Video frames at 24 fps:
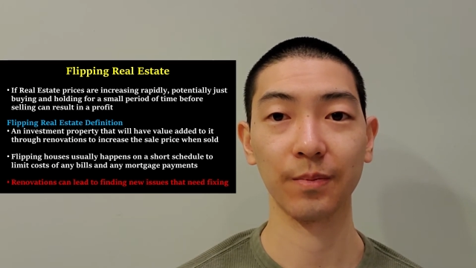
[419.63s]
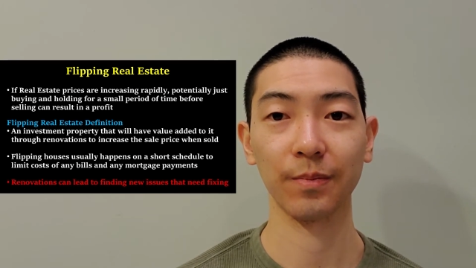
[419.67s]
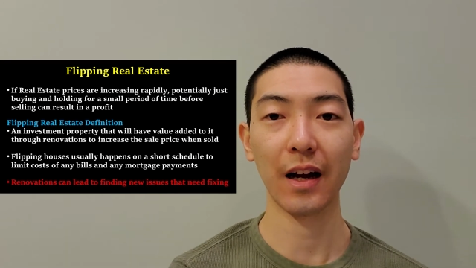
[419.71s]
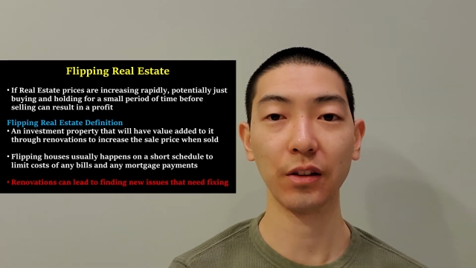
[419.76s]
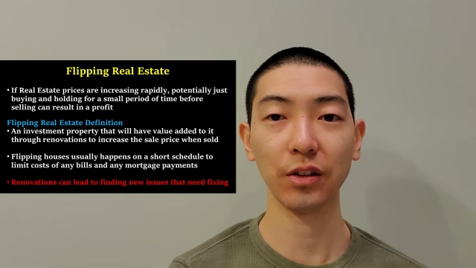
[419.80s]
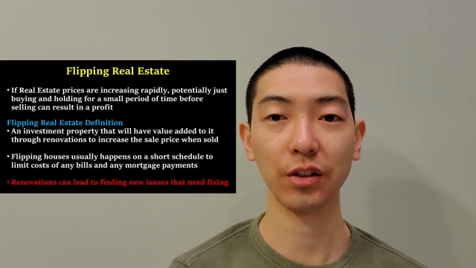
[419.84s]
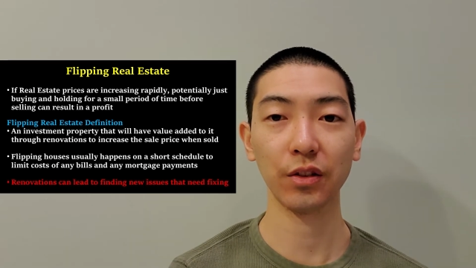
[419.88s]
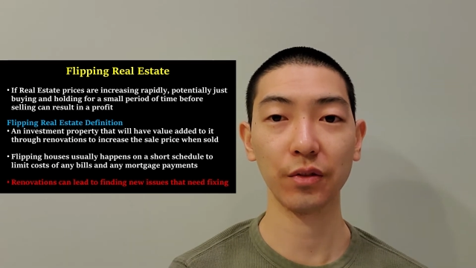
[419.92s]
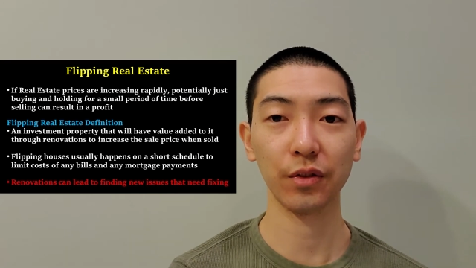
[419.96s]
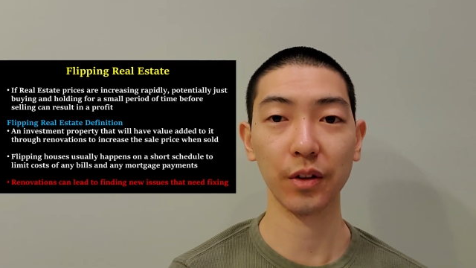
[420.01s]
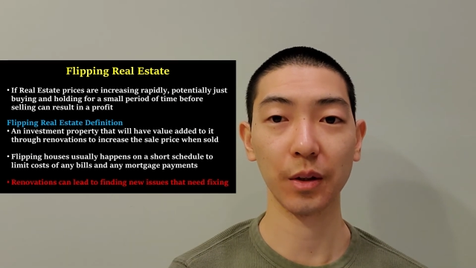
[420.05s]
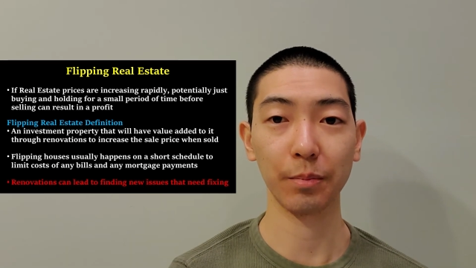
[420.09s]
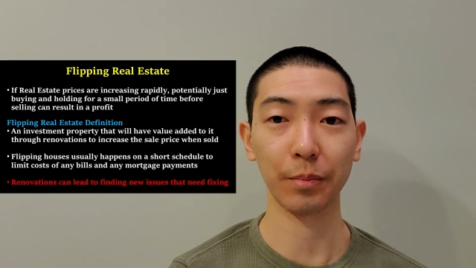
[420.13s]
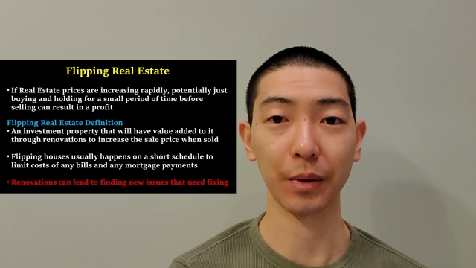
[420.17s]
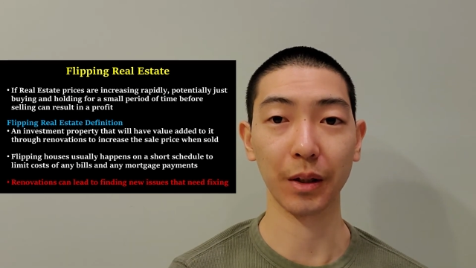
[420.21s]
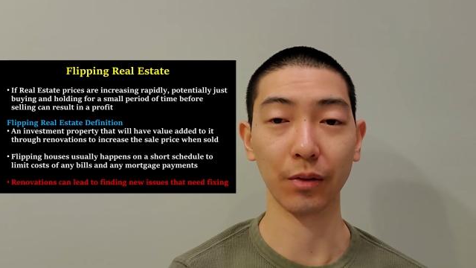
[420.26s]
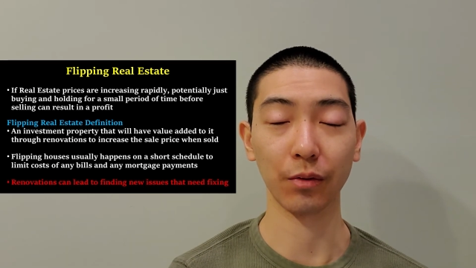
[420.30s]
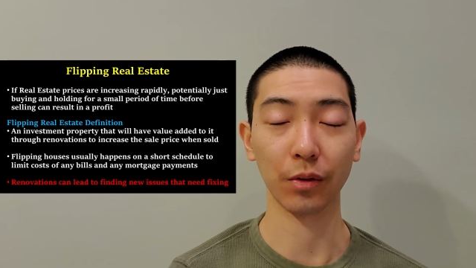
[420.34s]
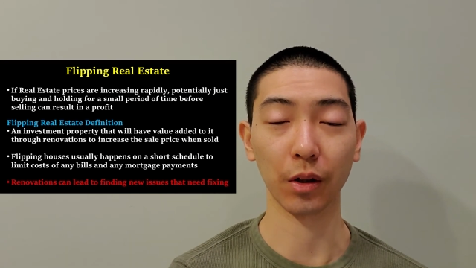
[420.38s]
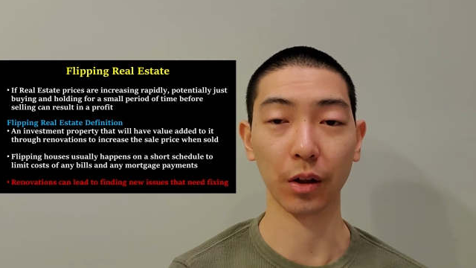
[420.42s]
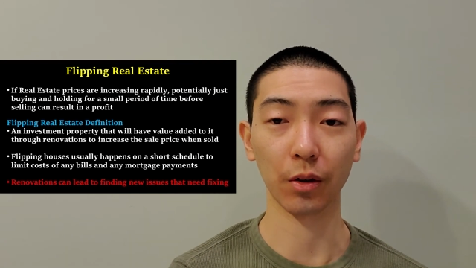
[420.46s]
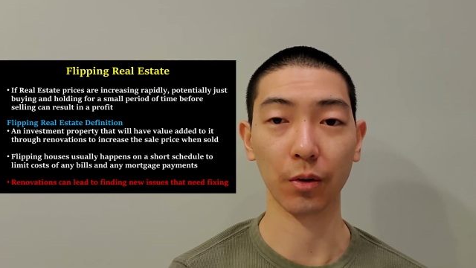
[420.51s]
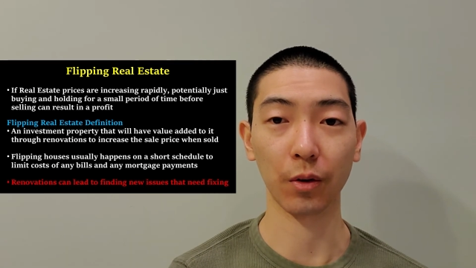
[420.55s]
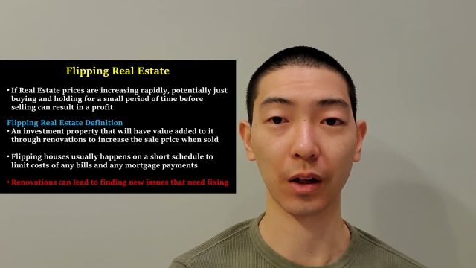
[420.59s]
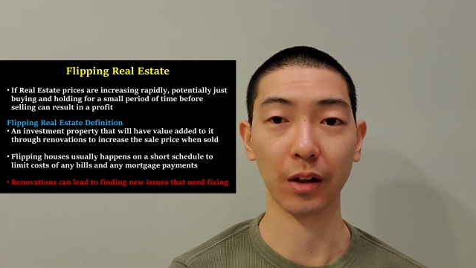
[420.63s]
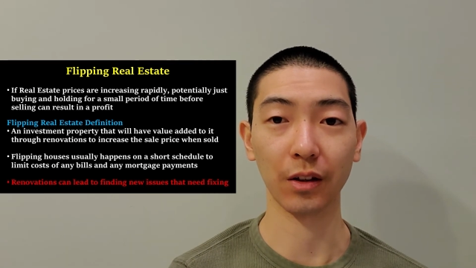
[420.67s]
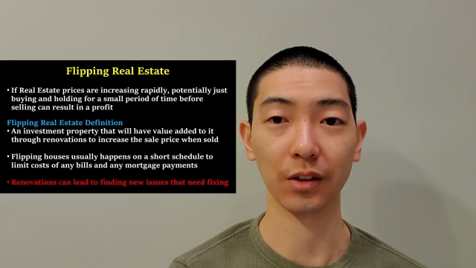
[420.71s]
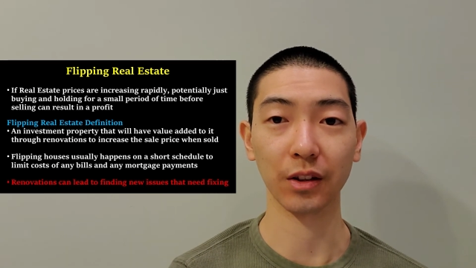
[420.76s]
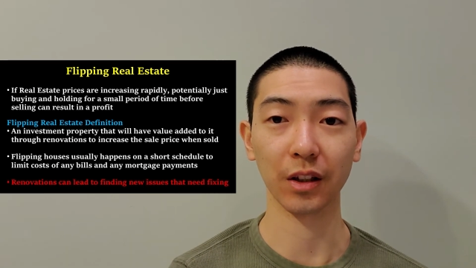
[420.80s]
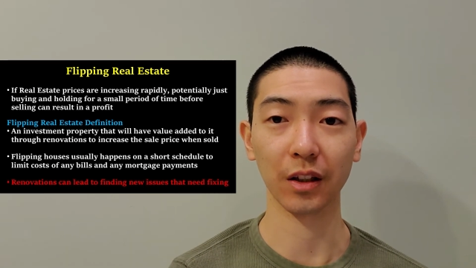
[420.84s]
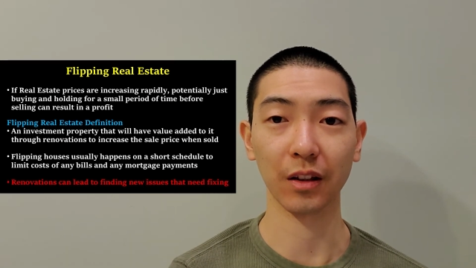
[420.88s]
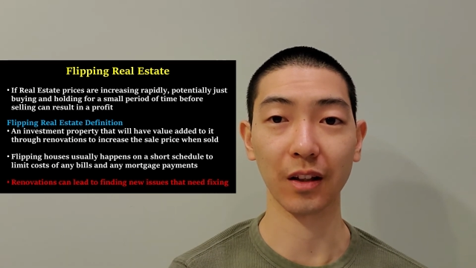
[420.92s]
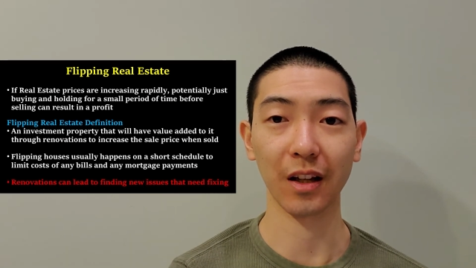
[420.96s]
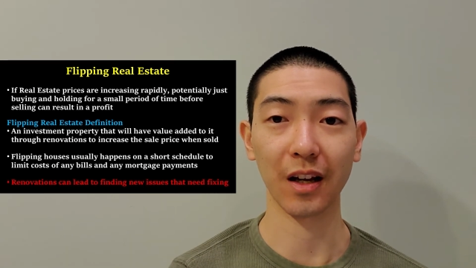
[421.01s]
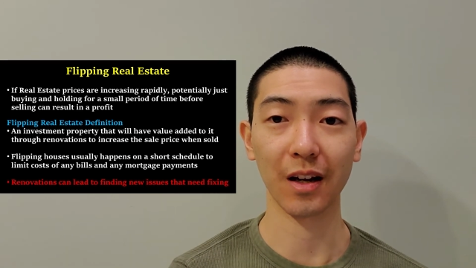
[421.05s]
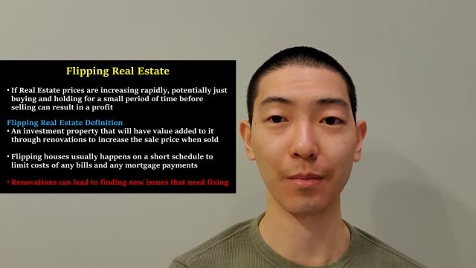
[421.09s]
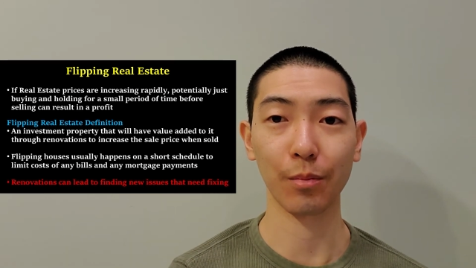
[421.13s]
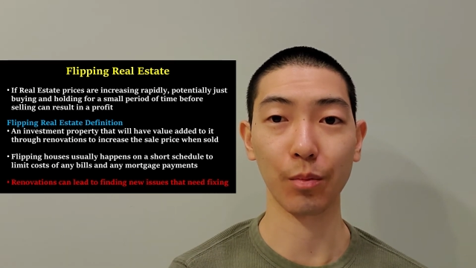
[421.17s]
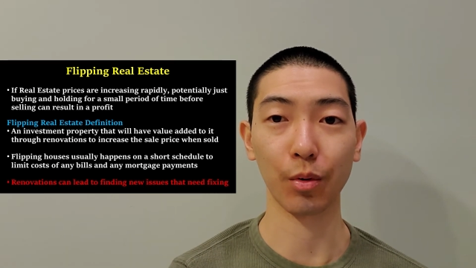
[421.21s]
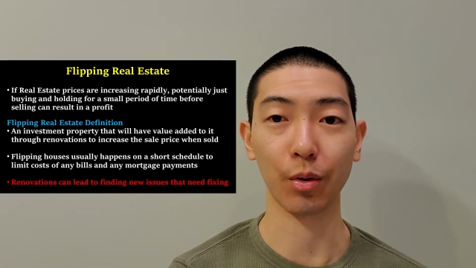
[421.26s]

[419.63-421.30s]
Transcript: House flipping requires a lot